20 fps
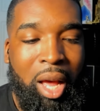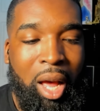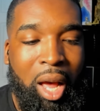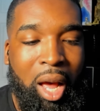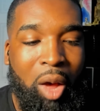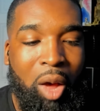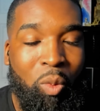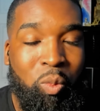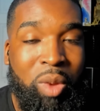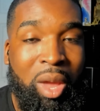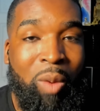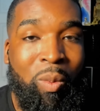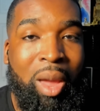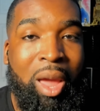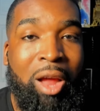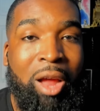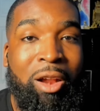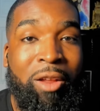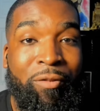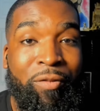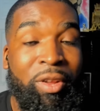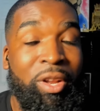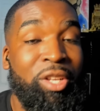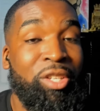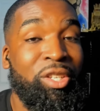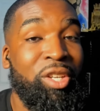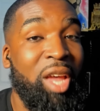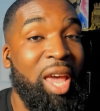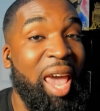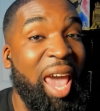Uh, we we gonna
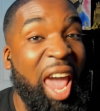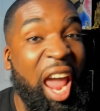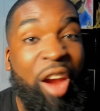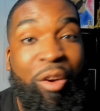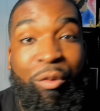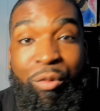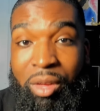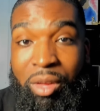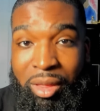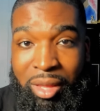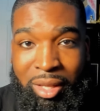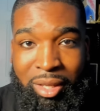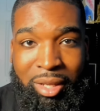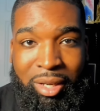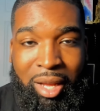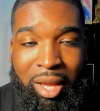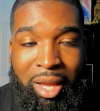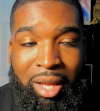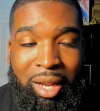finish everything today.